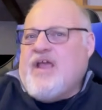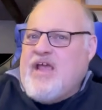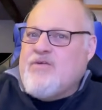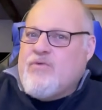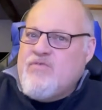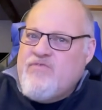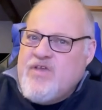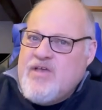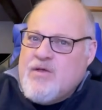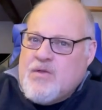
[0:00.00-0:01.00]
It
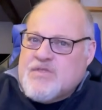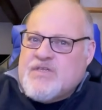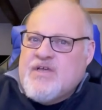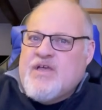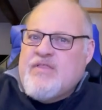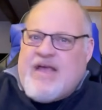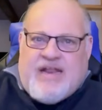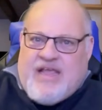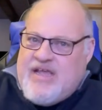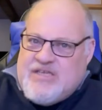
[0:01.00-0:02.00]
reveals
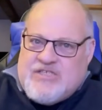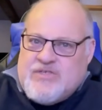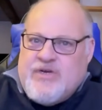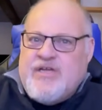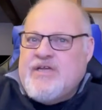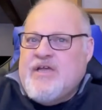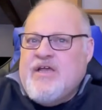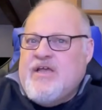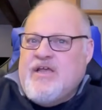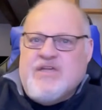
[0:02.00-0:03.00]
that history
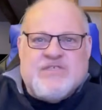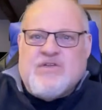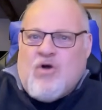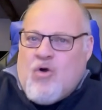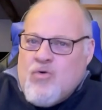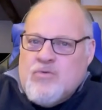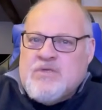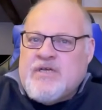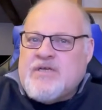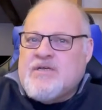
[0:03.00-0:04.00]
isn't
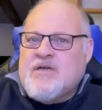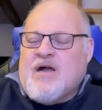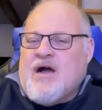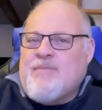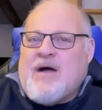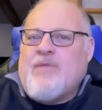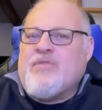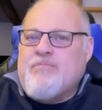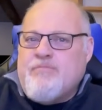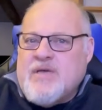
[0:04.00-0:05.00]
only
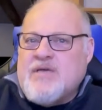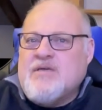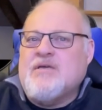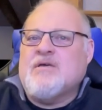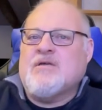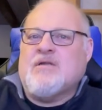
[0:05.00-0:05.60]
about the big,